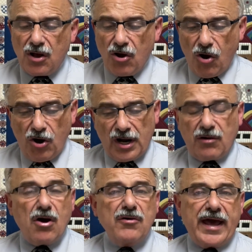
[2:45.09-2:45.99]
on our
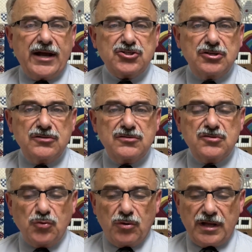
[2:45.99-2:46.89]
own actions
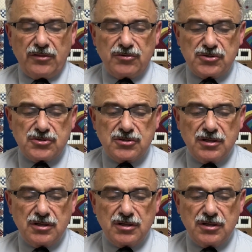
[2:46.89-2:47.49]
toward others.